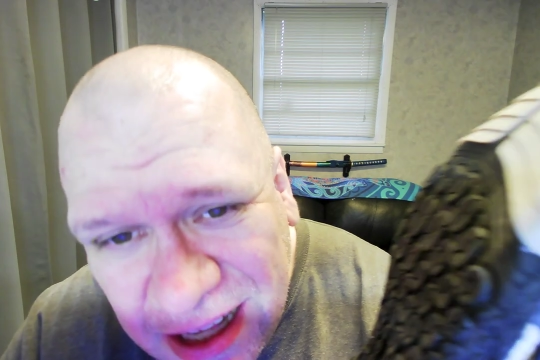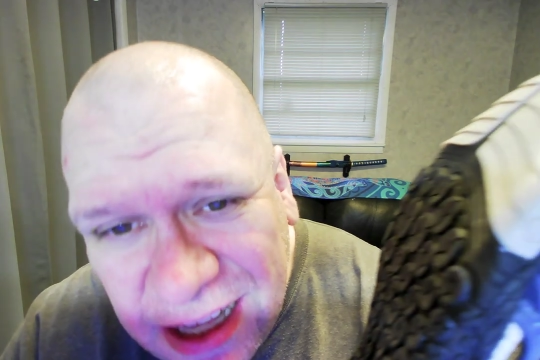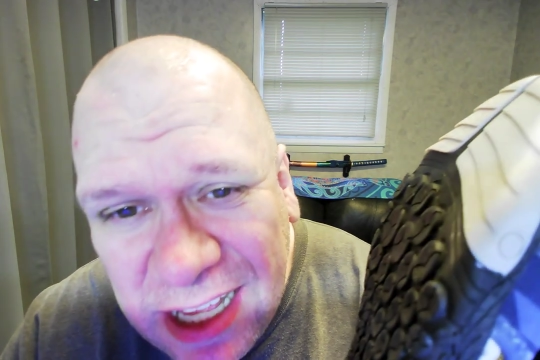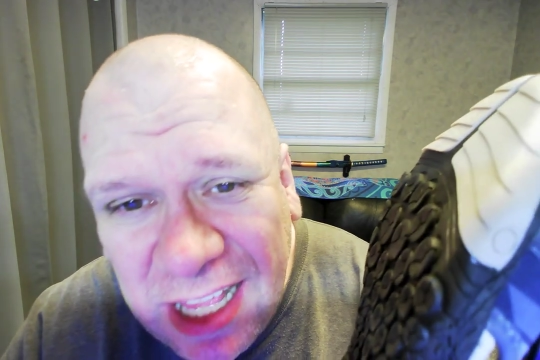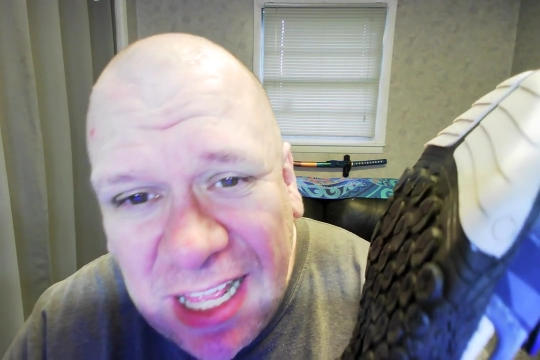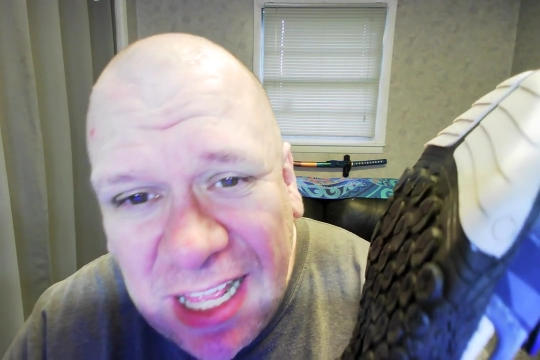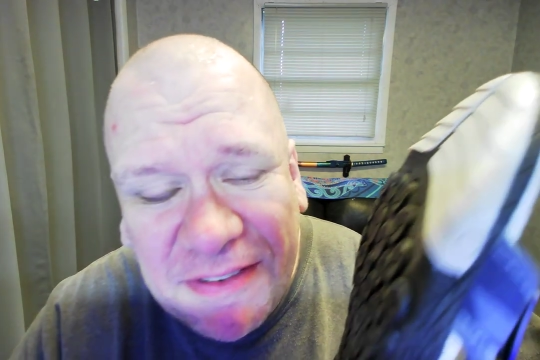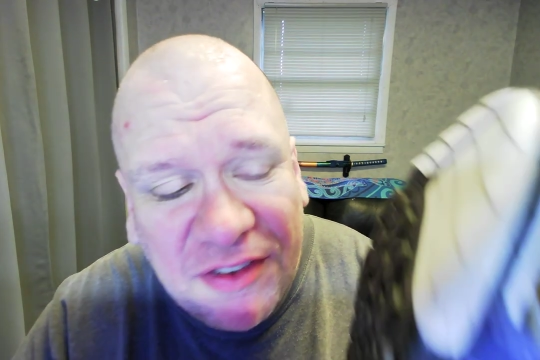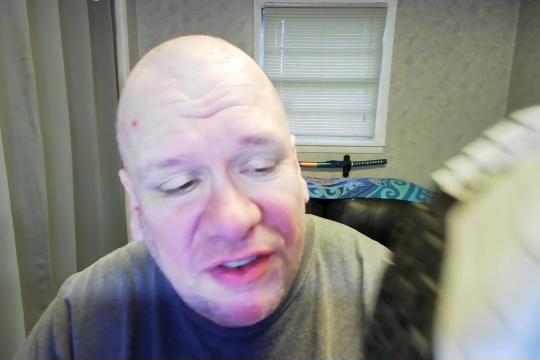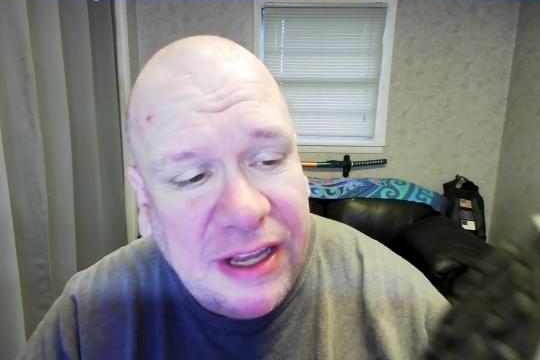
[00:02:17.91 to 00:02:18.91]
I'll have to
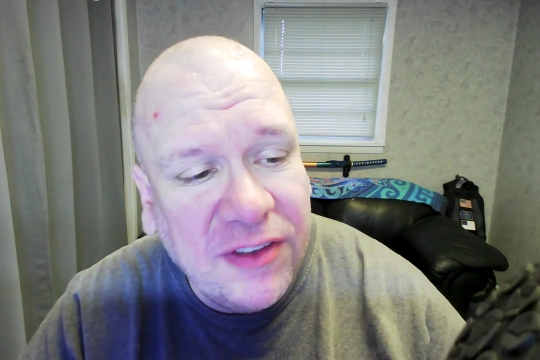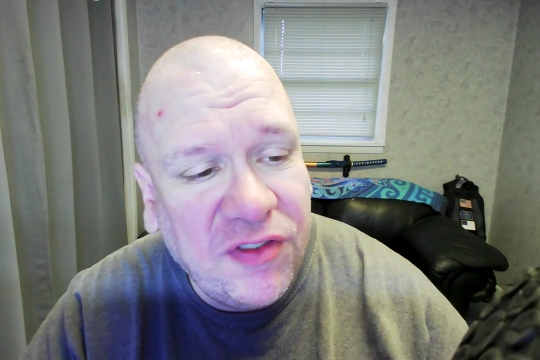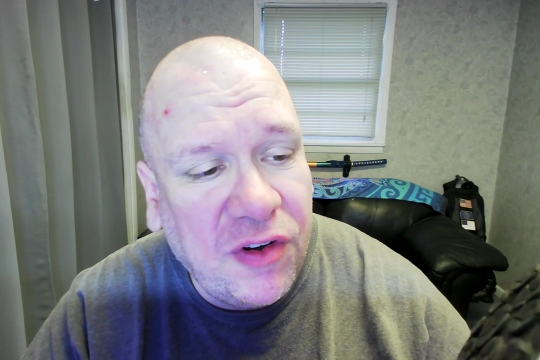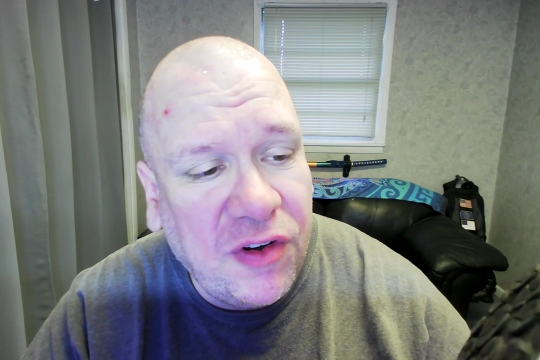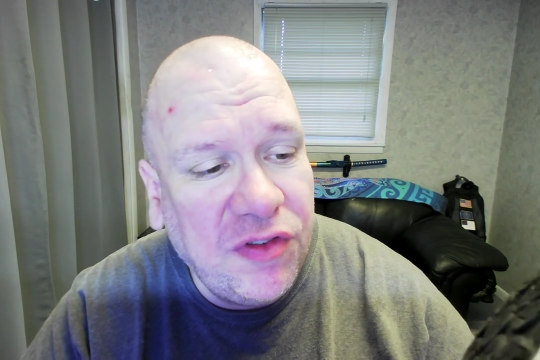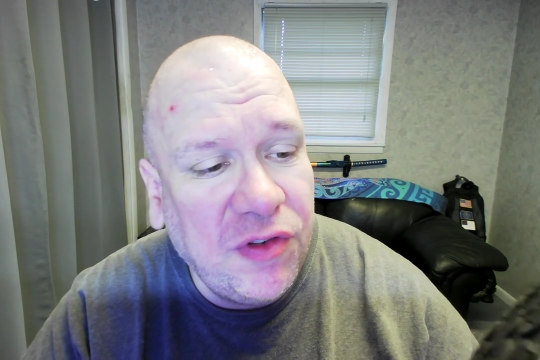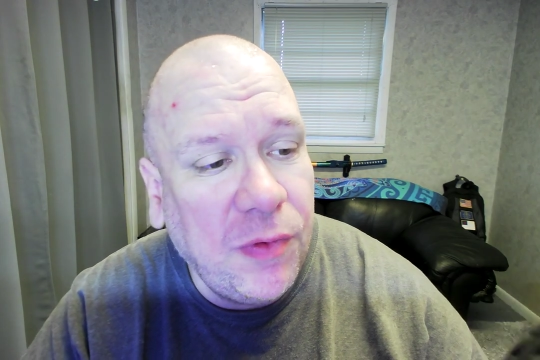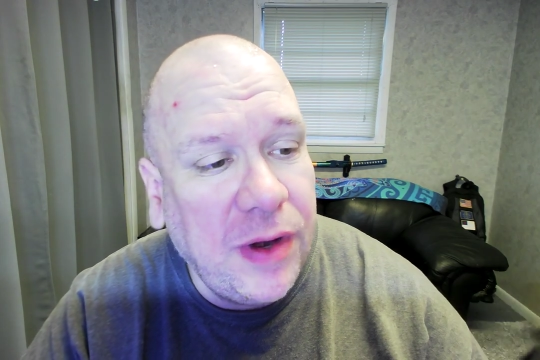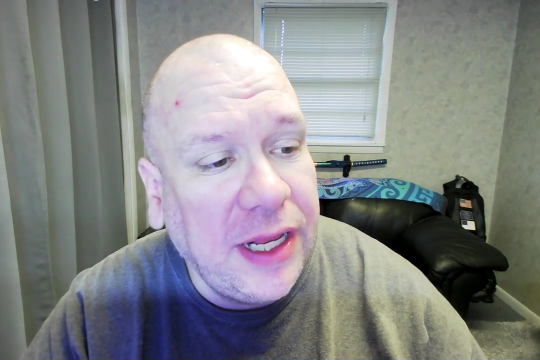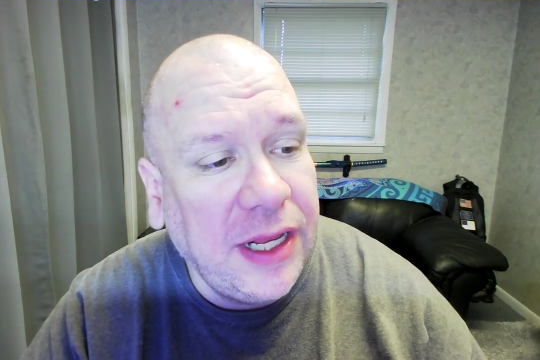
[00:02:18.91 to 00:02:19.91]
see as far as the
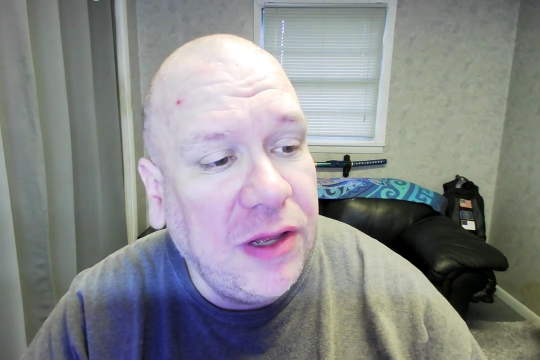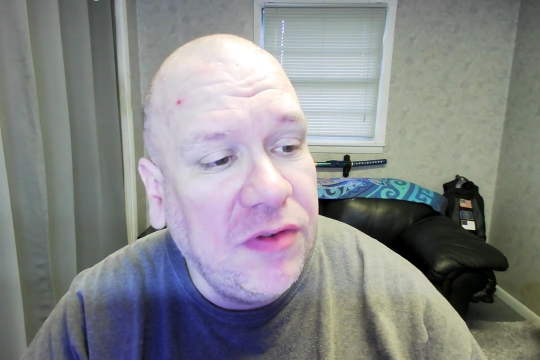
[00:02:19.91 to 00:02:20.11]
running goes.